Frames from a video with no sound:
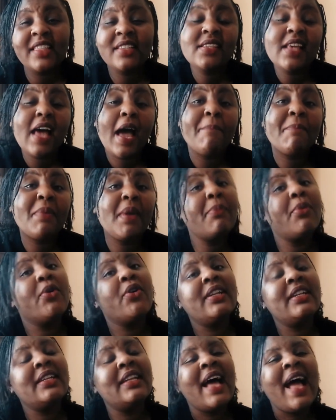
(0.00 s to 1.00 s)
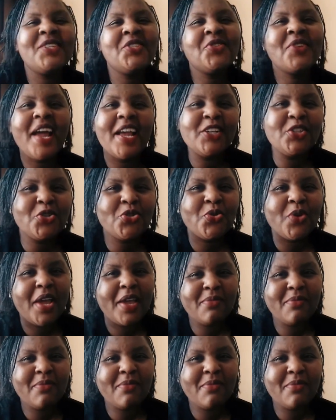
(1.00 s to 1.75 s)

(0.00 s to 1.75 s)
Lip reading: These are people I tried to